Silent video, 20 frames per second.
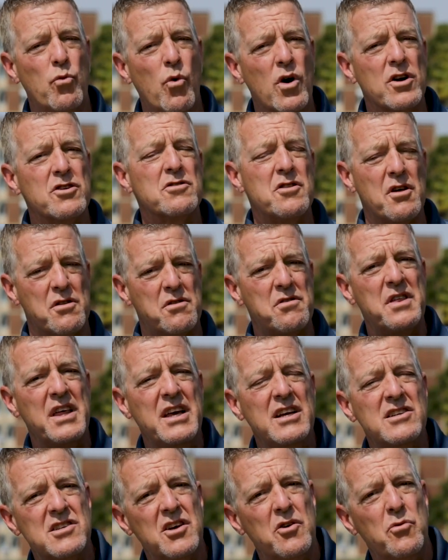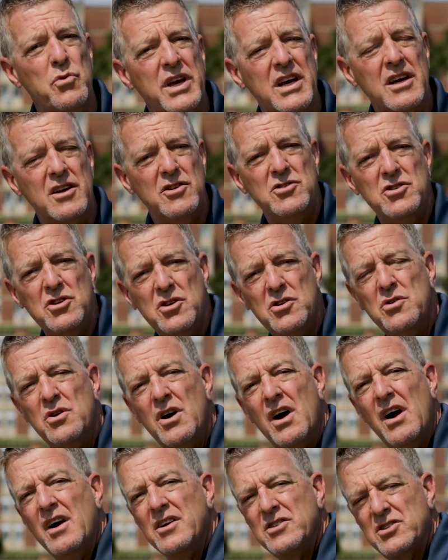What are the things that we can
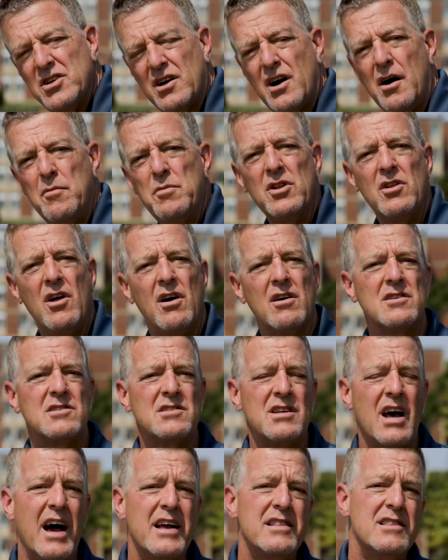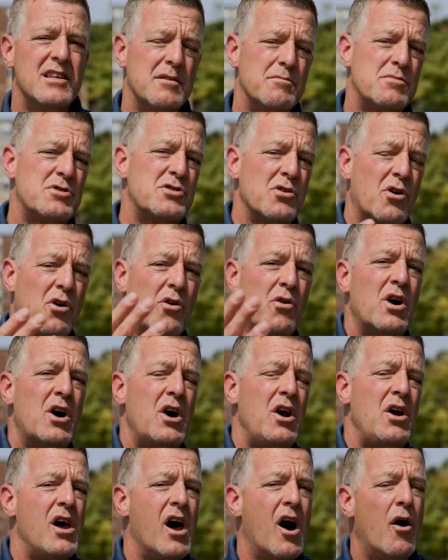do to come alongside them? So
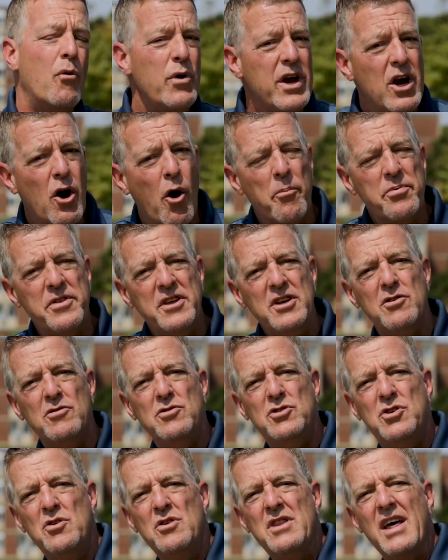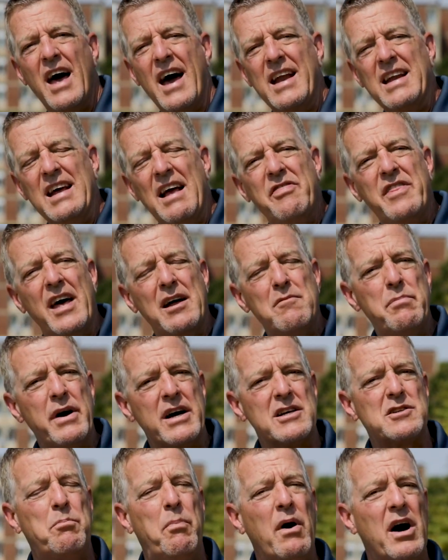uh, we hope that you do that. And then
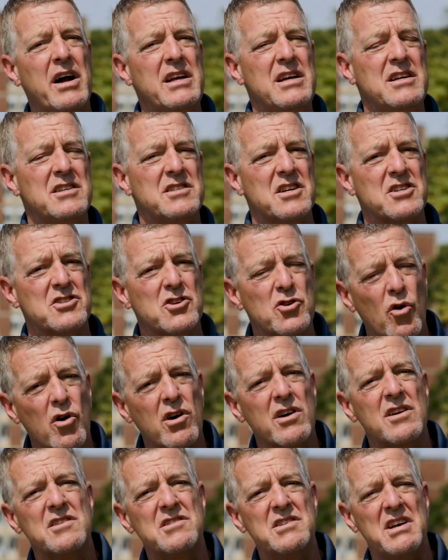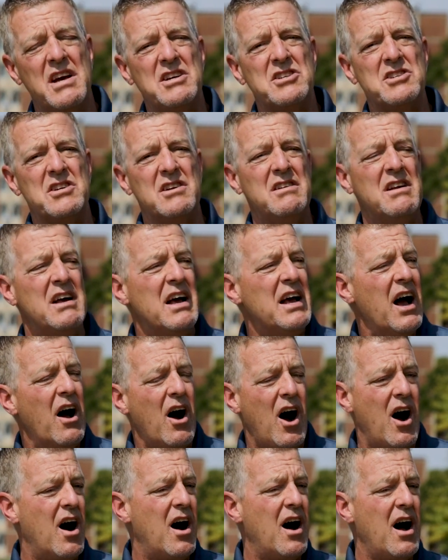Best Buddies is an organization
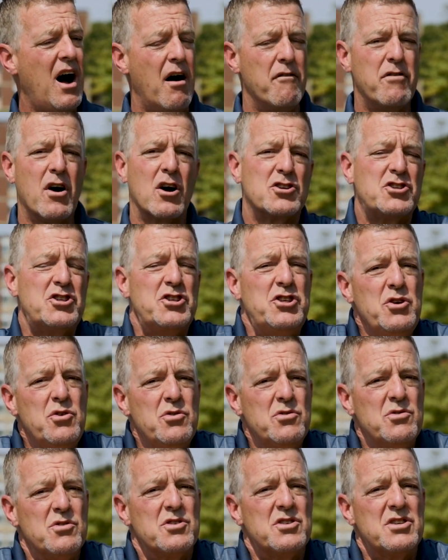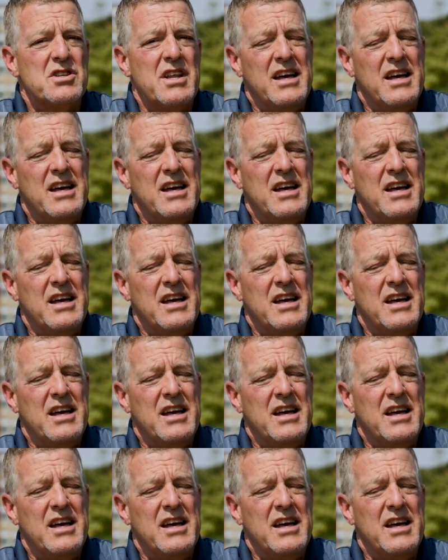uh, of our students.